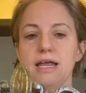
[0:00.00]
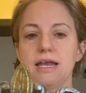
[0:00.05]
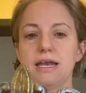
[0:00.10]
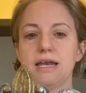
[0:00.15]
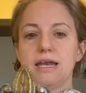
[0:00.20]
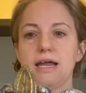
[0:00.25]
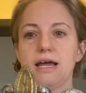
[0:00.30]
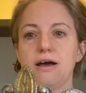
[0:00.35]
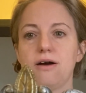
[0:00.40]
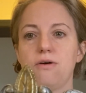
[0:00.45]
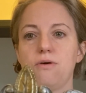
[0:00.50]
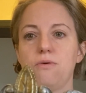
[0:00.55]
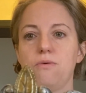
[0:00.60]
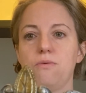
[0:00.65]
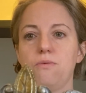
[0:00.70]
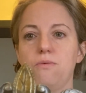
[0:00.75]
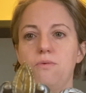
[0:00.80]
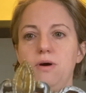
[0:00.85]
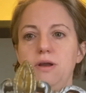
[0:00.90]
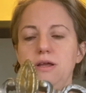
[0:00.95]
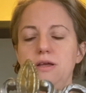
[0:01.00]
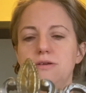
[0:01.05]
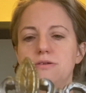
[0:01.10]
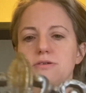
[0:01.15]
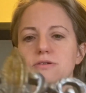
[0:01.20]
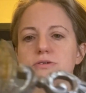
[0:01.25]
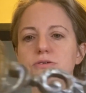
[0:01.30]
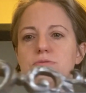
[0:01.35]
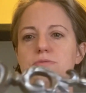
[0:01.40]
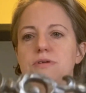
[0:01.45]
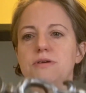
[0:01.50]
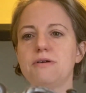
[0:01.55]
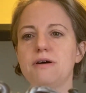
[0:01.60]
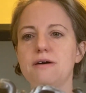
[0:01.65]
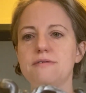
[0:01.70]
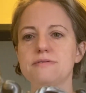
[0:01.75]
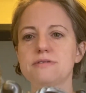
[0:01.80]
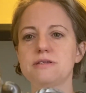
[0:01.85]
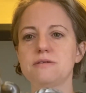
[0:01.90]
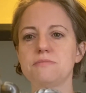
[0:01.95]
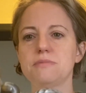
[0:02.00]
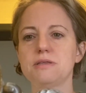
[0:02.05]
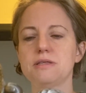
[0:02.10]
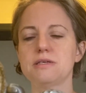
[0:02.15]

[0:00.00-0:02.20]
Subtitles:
Now, what do you do when you have something